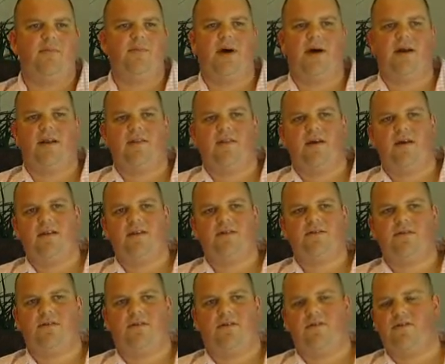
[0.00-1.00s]
part of that
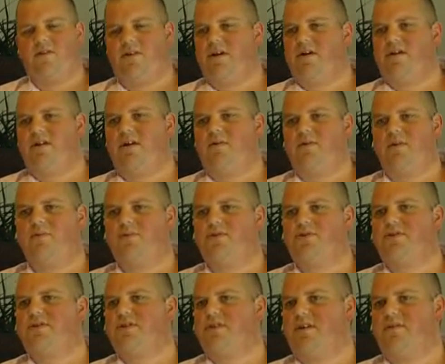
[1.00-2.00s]
is, I've got no doubt we
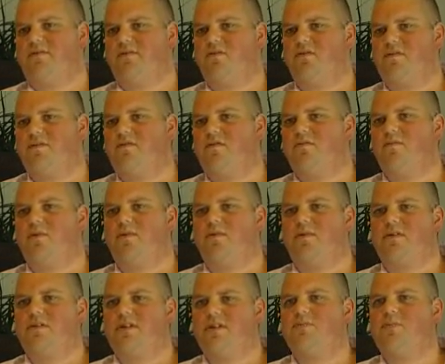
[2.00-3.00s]
produce enough good
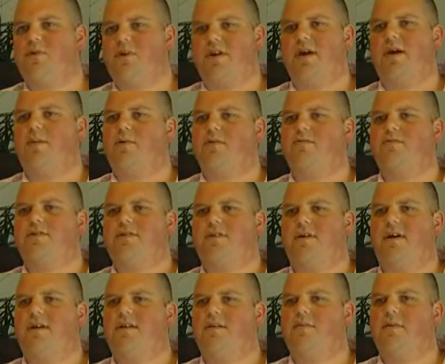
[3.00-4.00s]
footballers. It's being able to
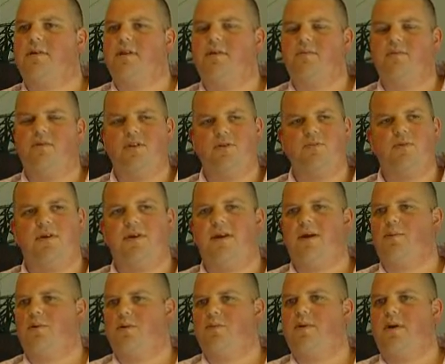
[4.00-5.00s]
retain them, and that means being
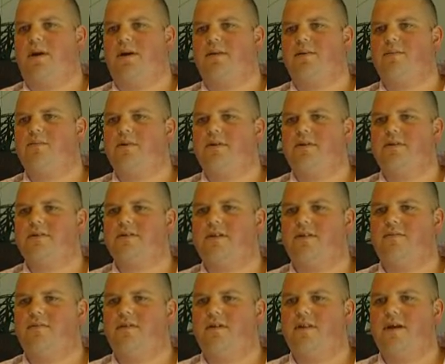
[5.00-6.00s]
able to pay them and
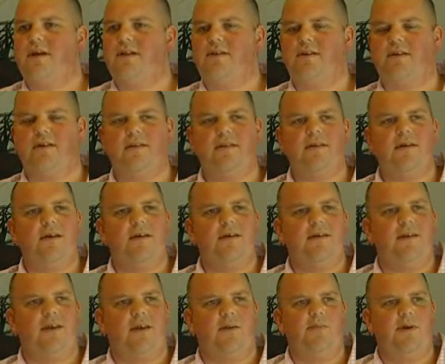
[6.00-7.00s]
stuff like that. You could
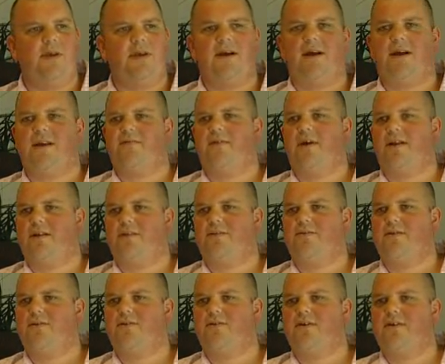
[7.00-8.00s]
pick a Hunter Valley
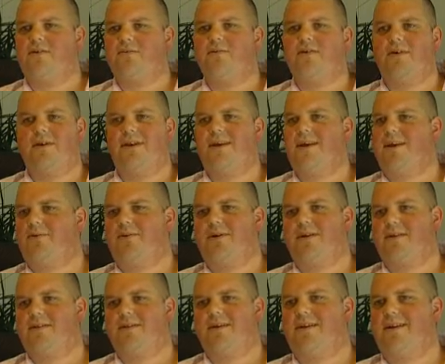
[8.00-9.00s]
13 right now
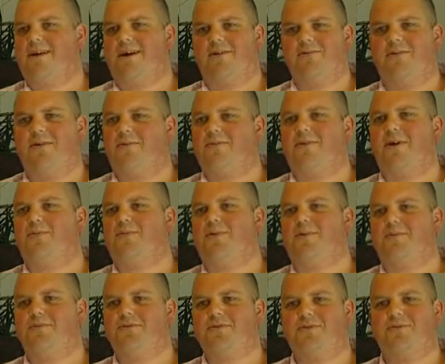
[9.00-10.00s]
out of the NRL, no
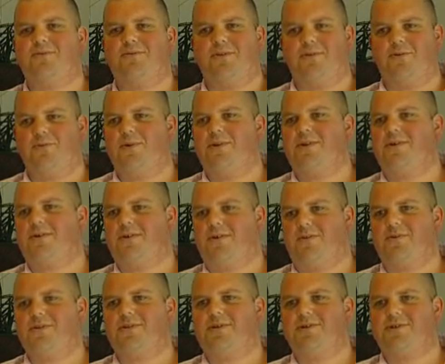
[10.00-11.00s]
problems at all, that would win your
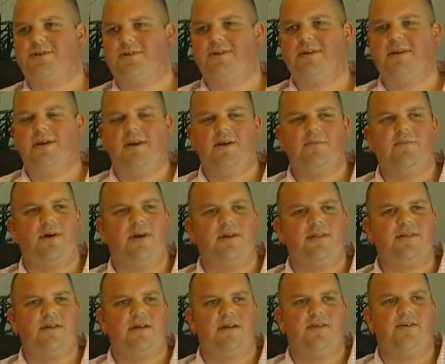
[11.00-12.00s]
competition.
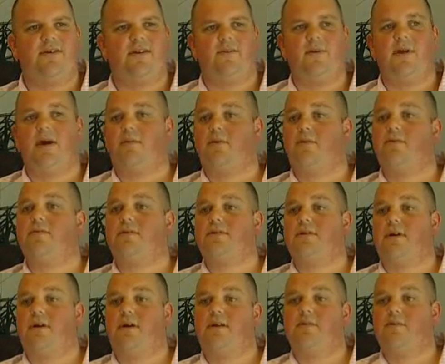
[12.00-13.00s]
But you've got to be able to
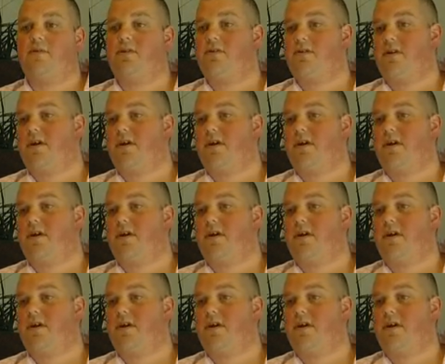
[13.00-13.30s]
retain them, and